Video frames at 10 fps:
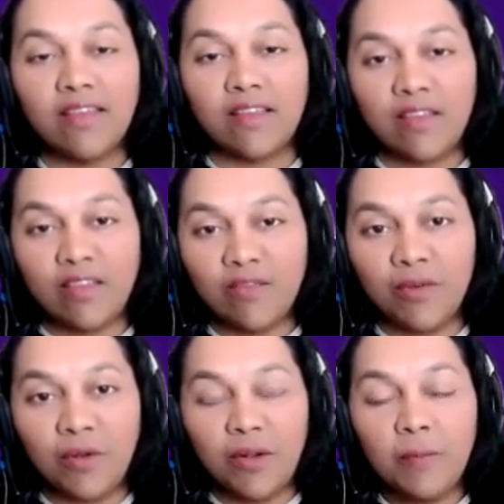least
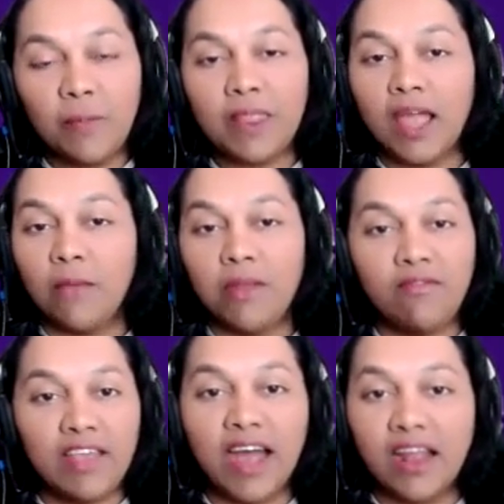successful? I
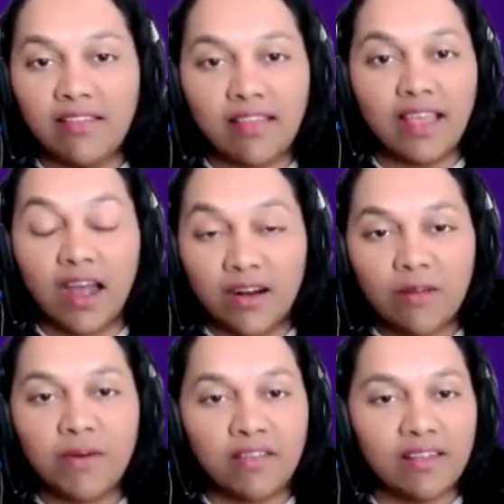mean, we can't say
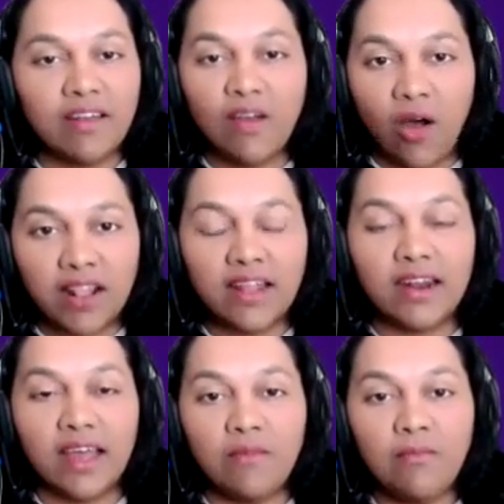100% all
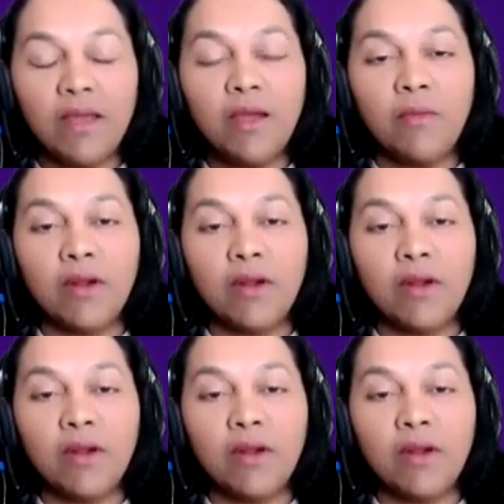the time,